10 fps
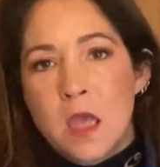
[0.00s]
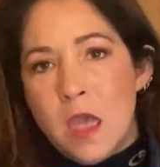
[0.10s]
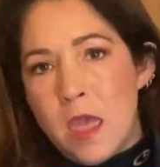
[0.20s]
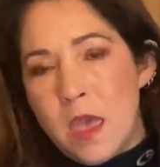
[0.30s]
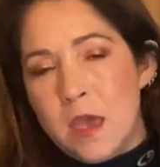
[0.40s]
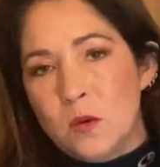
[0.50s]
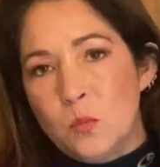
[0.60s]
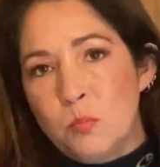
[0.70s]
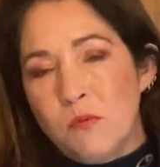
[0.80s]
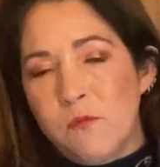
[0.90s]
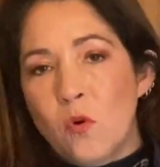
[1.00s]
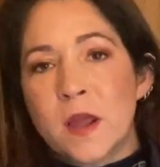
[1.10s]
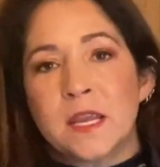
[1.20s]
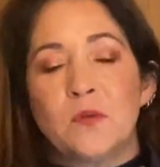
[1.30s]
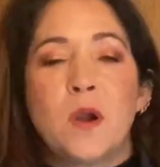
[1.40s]
And before I
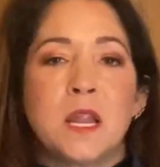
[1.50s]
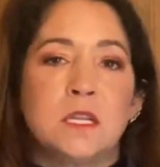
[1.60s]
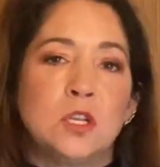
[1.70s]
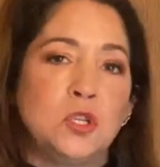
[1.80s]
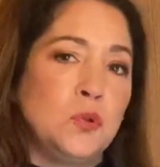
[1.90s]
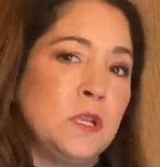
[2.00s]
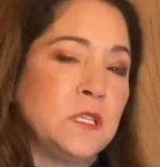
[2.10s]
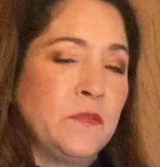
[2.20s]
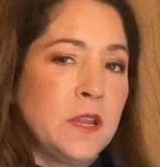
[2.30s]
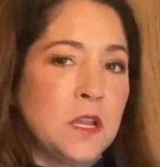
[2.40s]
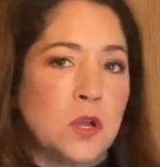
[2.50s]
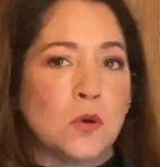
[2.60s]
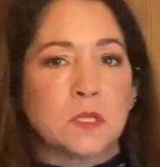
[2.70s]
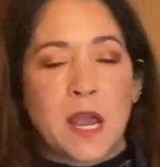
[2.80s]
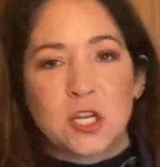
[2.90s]
get ready to do these
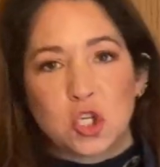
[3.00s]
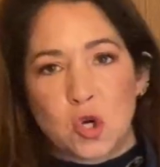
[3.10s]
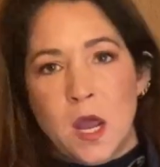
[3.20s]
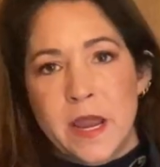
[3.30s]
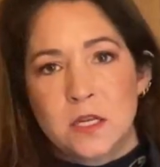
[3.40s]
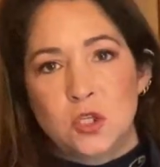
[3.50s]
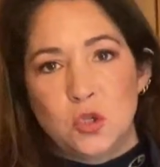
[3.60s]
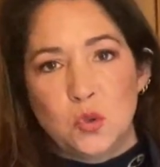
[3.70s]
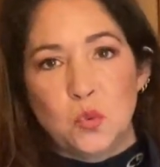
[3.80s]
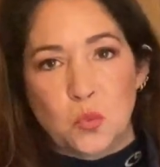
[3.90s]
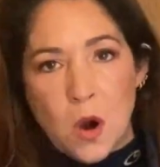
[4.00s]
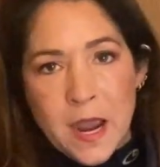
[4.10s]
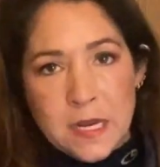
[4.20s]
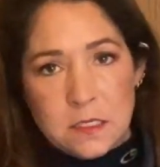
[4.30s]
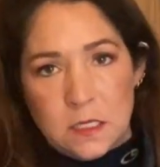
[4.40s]
videos, I try to
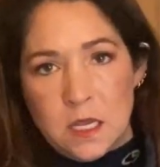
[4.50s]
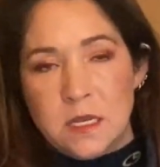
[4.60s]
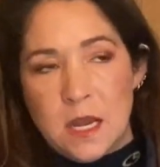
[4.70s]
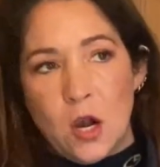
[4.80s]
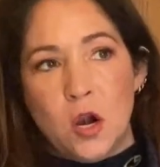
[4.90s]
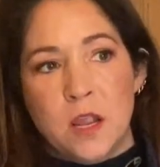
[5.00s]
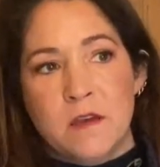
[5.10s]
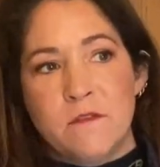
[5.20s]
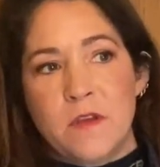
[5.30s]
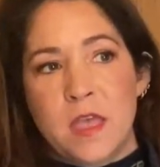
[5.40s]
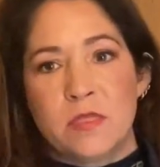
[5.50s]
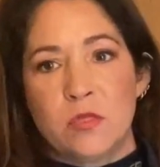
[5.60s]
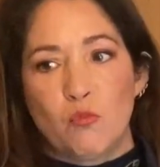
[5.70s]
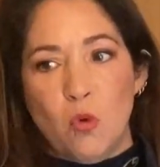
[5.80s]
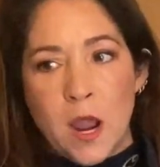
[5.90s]
write a narrative
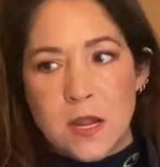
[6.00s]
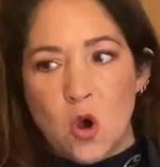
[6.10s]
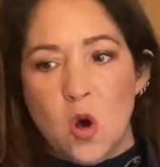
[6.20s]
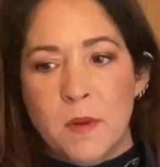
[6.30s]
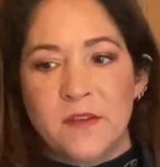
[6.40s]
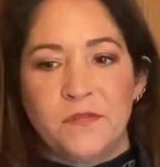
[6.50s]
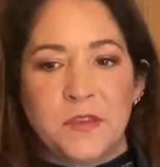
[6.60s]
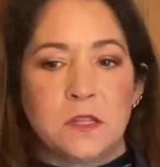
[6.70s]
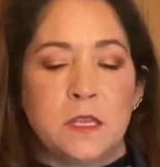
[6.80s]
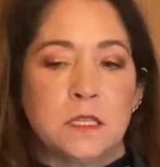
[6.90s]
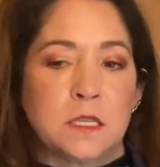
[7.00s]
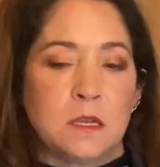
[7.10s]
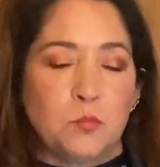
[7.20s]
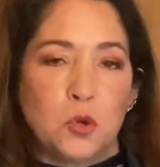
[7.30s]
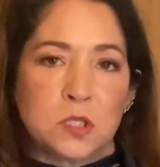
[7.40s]
and write all my feelings
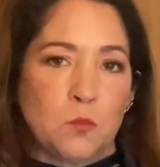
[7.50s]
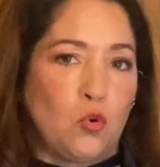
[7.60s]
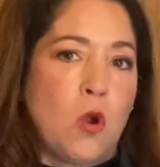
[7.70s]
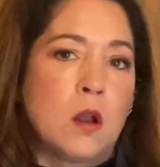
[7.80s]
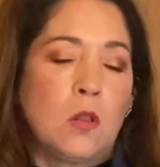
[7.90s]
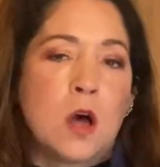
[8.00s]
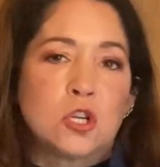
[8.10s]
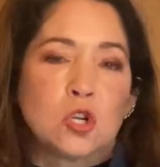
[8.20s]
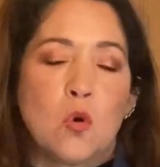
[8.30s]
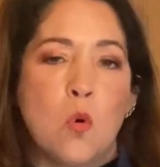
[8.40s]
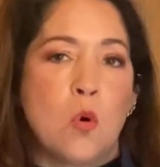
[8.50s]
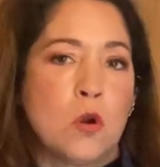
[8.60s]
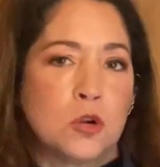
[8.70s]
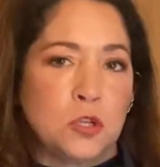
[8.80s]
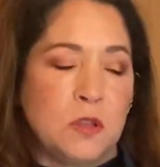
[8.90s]
and put some chronological
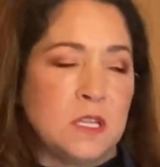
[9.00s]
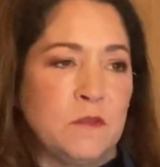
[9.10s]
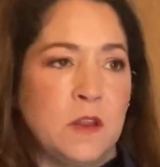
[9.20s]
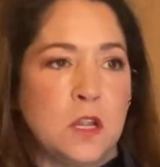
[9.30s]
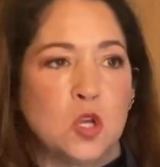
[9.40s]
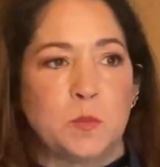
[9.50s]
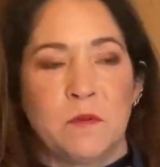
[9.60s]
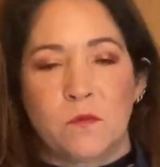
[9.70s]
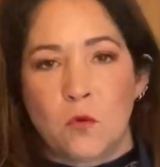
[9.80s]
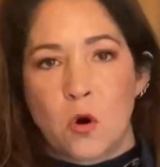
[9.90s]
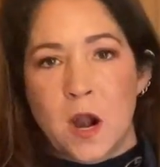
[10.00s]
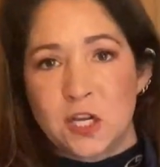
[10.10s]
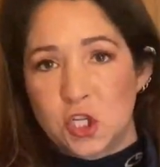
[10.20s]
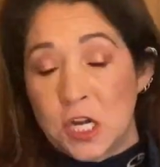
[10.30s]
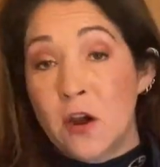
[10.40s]
order to these videos before I
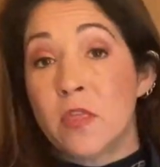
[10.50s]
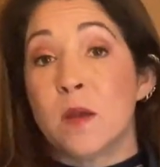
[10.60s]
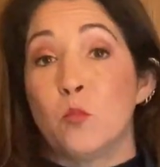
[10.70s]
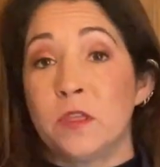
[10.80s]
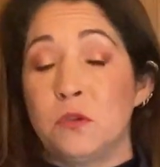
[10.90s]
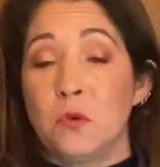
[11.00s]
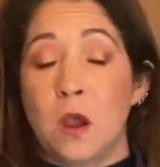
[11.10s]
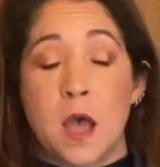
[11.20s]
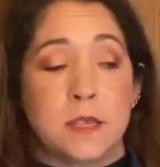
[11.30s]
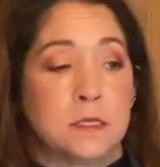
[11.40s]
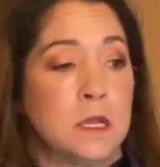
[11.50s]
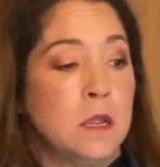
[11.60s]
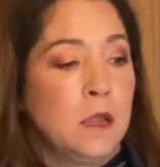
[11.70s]
share them with you guys.